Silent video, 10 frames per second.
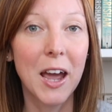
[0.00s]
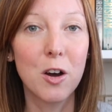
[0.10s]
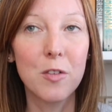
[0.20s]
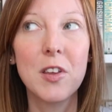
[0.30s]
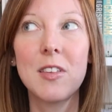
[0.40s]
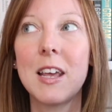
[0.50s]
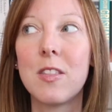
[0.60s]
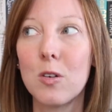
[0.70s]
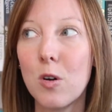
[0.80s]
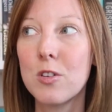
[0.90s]
And obviously
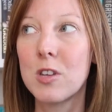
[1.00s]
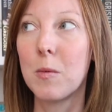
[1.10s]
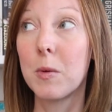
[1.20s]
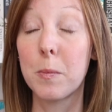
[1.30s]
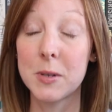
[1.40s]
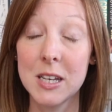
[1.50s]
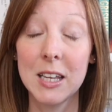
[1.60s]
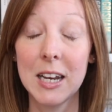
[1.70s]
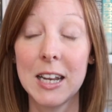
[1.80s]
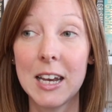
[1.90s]
in the autumn,
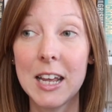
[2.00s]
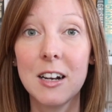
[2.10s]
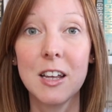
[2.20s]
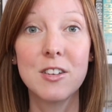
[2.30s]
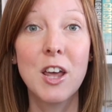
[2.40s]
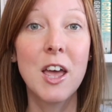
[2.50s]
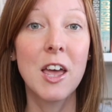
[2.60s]
particularly in England,